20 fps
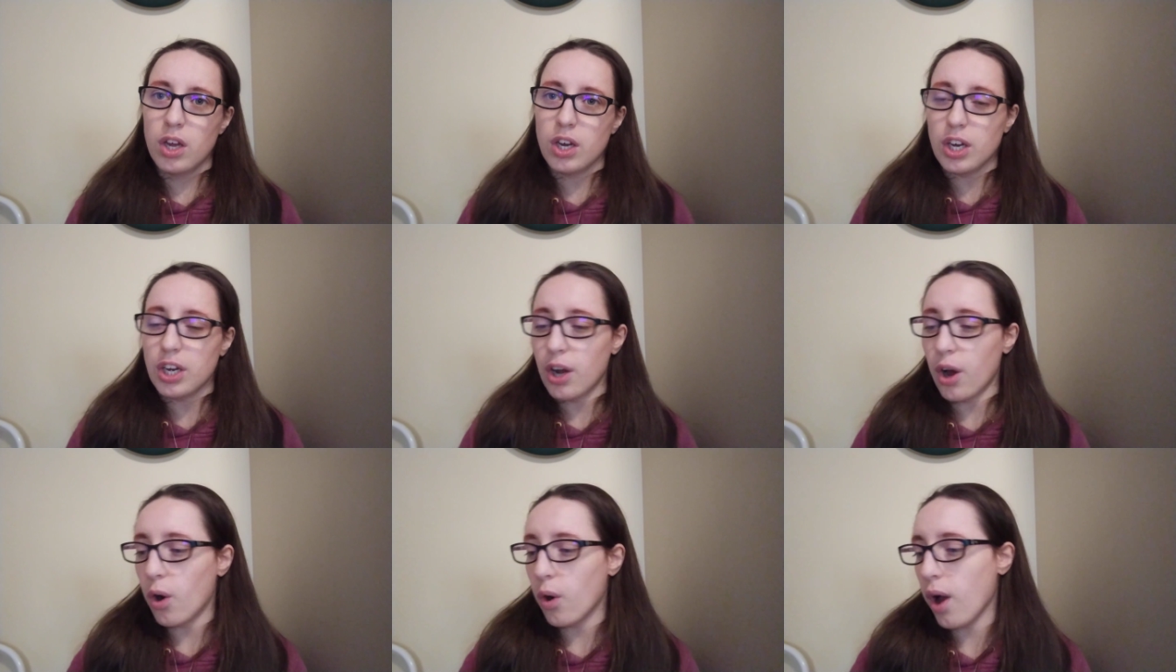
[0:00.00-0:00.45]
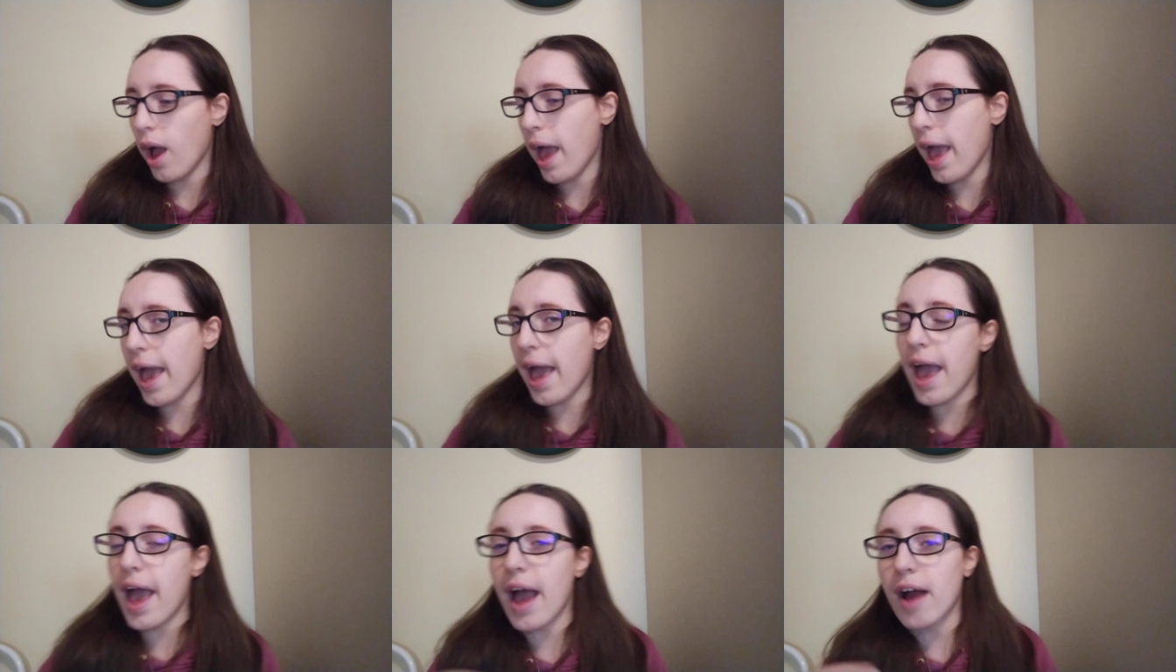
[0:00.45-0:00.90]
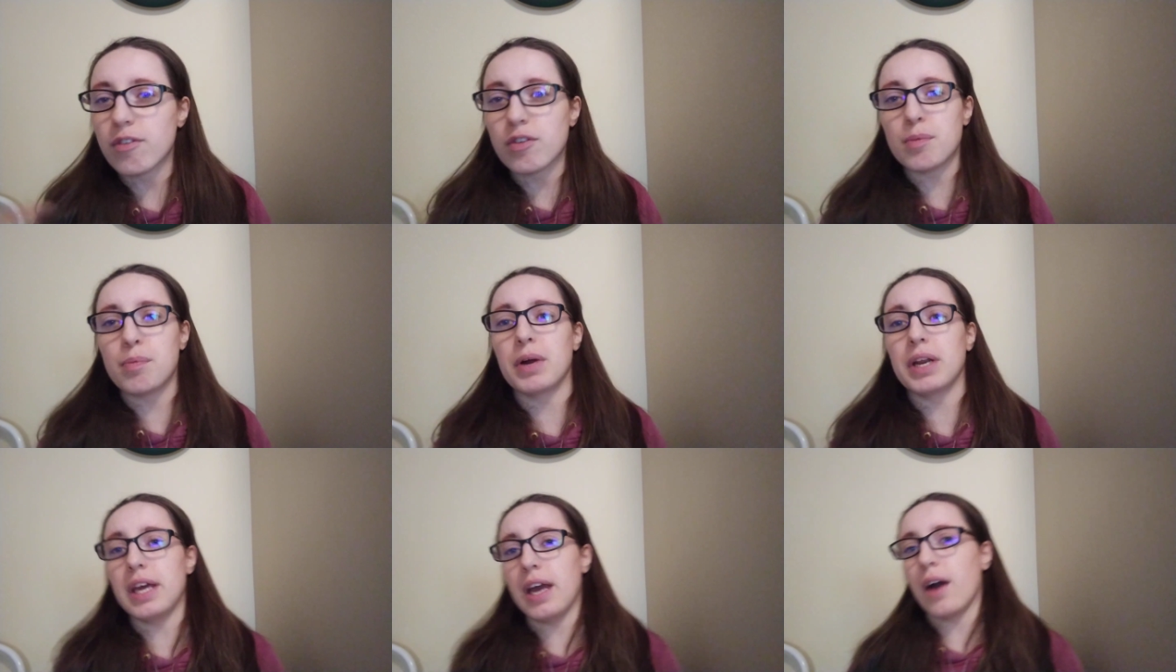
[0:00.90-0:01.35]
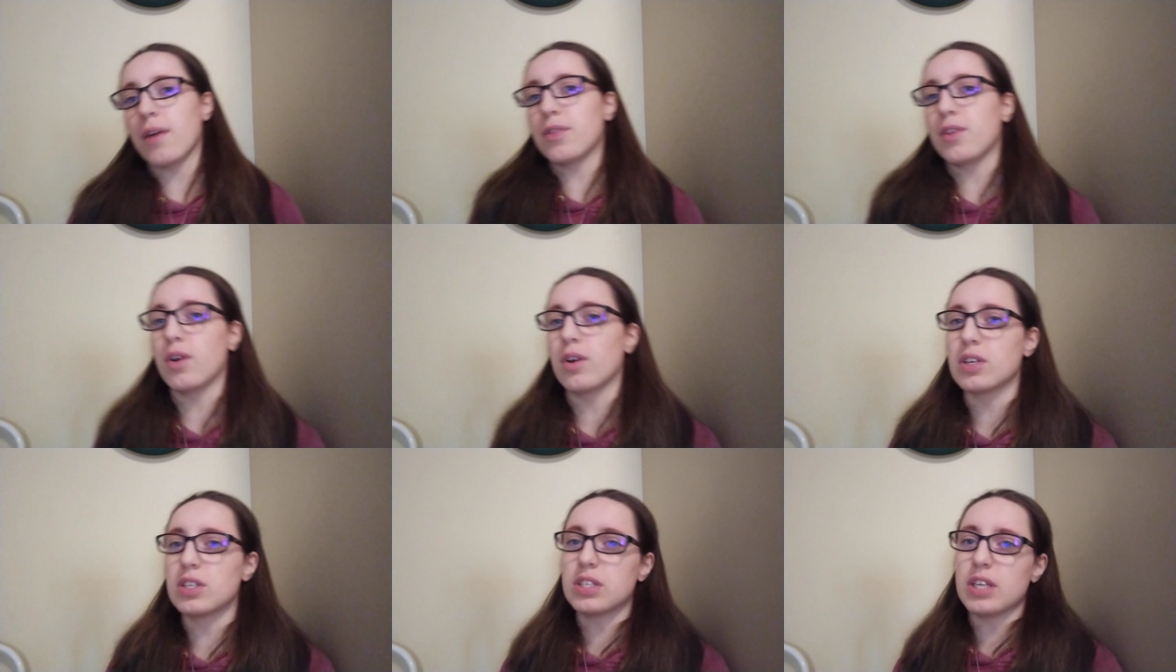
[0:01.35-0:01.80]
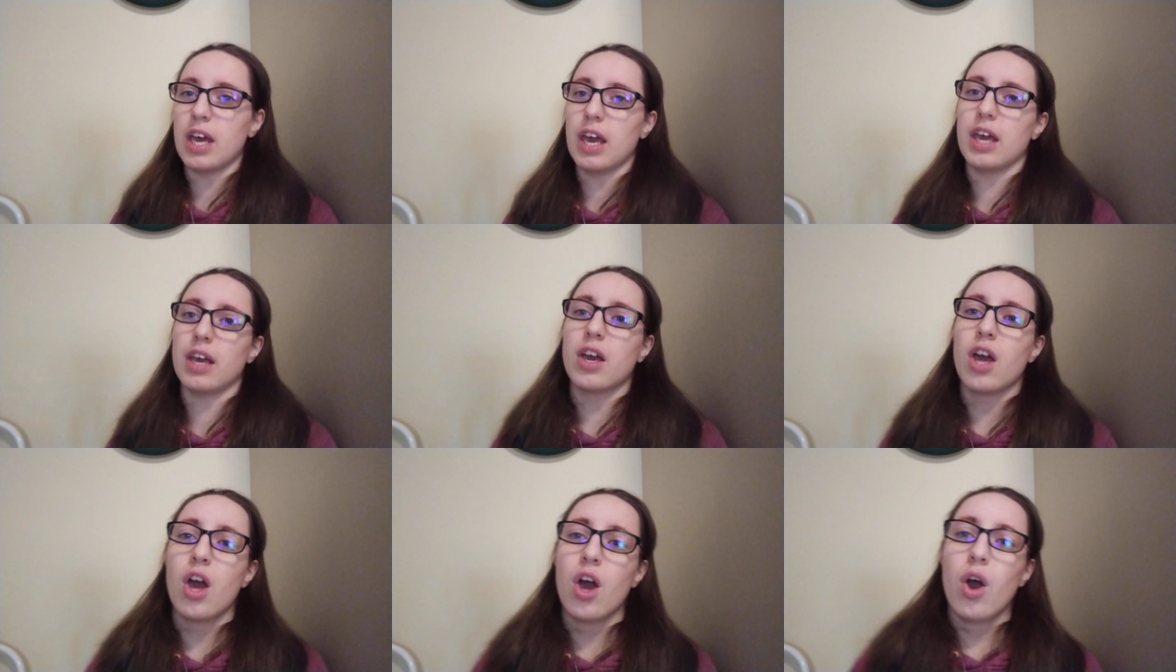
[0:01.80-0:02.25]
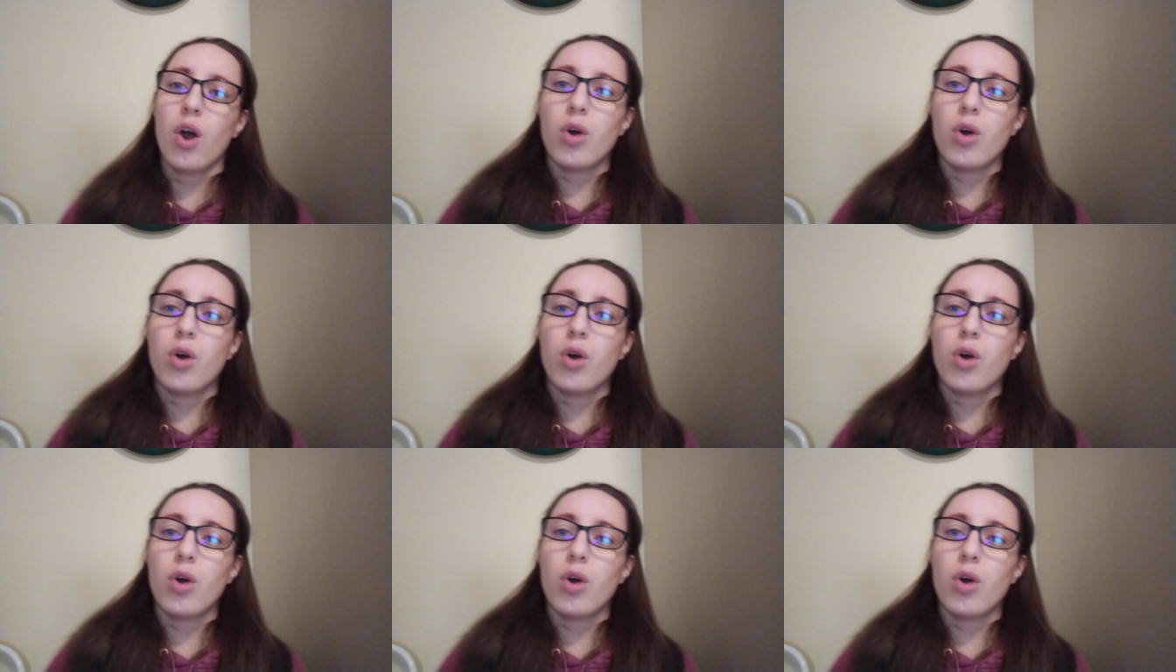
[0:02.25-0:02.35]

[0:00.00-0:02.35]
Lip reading: You know, everybody out there is saying,